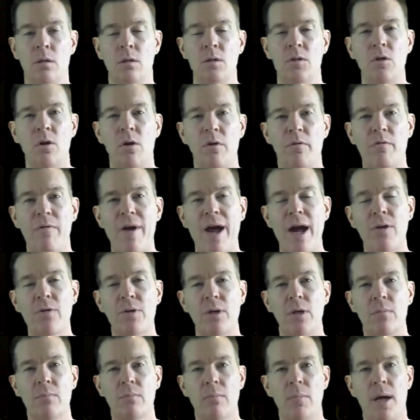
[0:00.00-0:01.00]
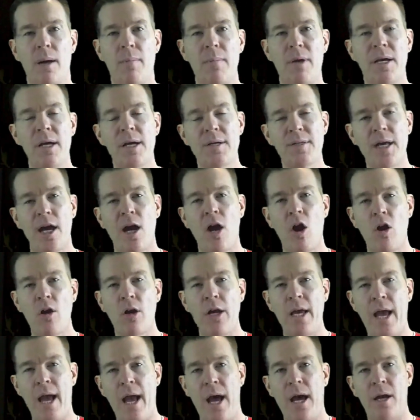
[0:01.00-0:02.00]
So it found it, and because I
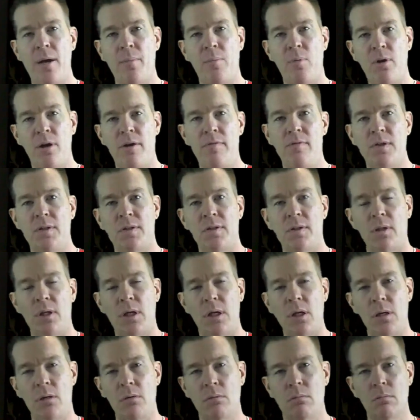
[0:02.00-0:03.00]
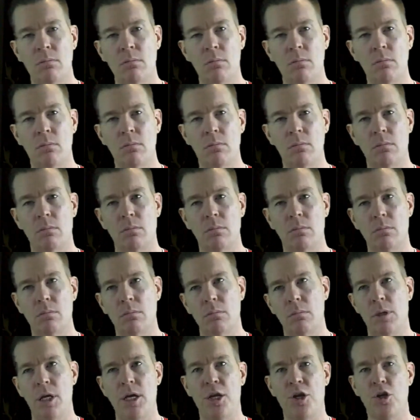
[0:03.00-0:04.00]
already had a previously
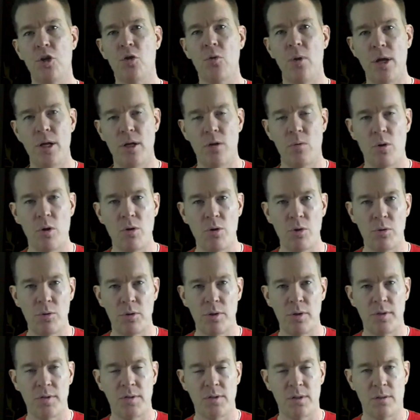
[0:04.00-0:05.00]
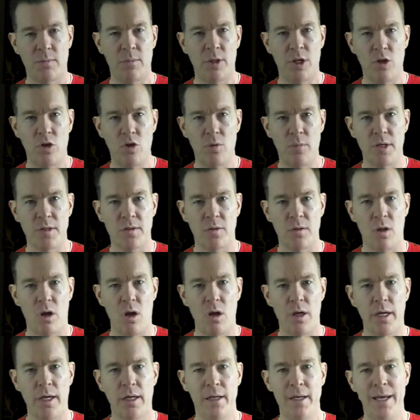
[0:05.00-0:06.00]
integrated Roku into the system that knew me as a
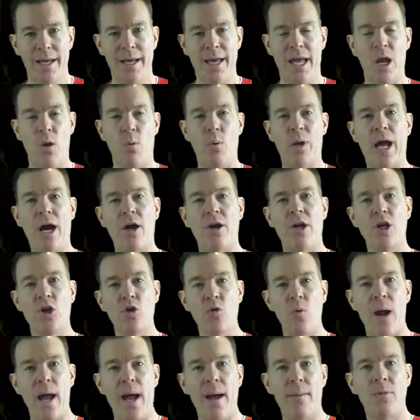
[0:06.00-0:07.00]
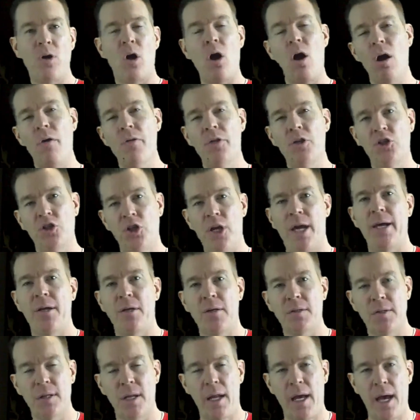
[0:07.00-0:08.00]
login, it went out and grabbed all the
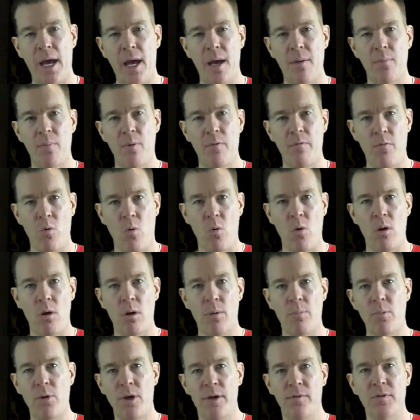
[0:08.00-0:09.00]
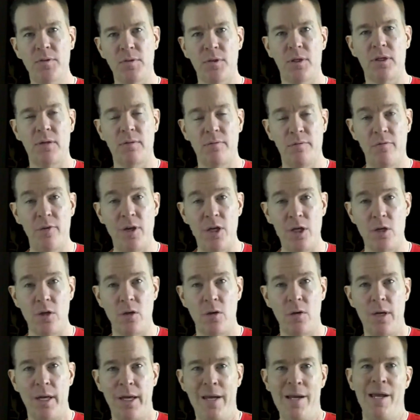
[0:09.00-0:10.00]
channels that I had before previously
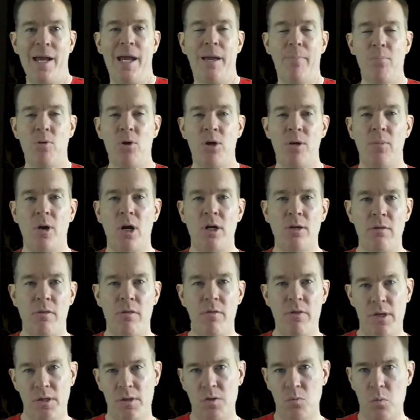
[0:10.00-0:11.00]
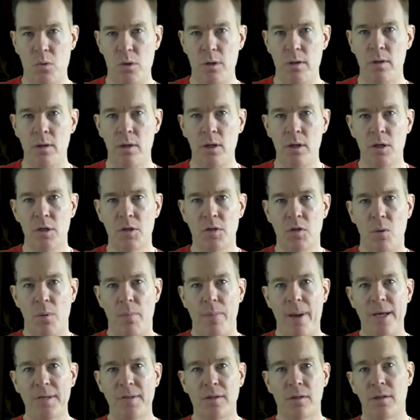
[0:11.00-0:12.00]
configured and put them onto this one. So
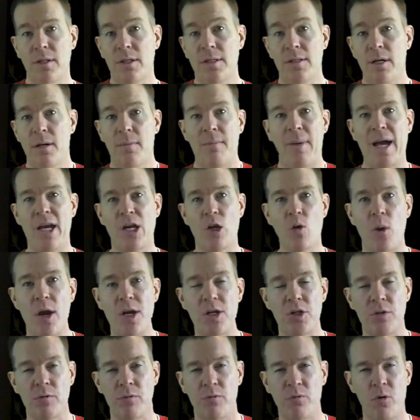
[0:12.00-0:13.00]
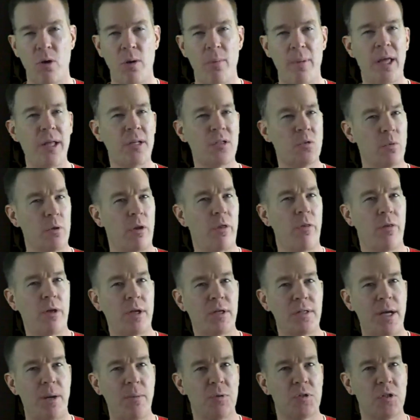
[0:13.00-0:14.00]
it basically did a migration for me. That's one of the
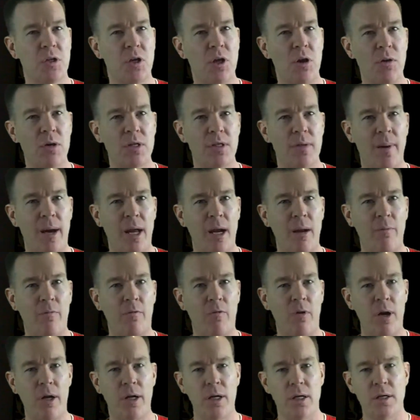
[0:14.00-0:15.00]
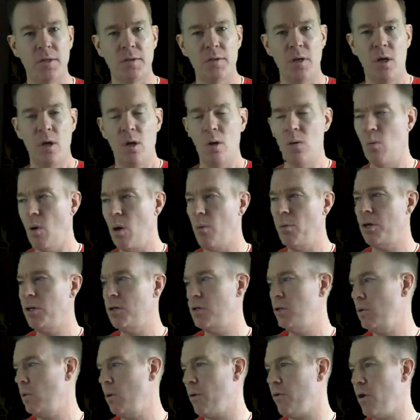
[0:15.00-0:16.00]
things I was curious about up front is what would
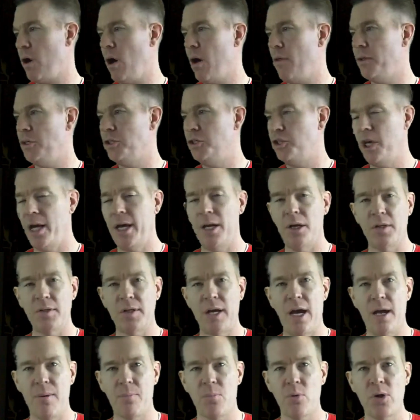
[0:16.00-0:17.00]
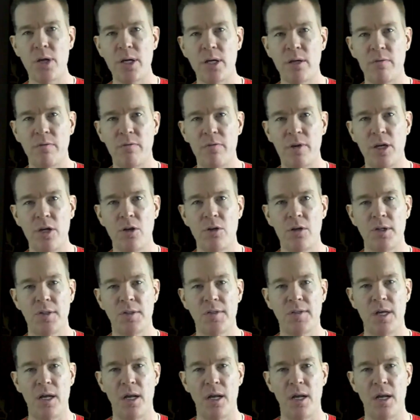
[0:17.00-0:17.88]
it do with all the channels I had pre-configured and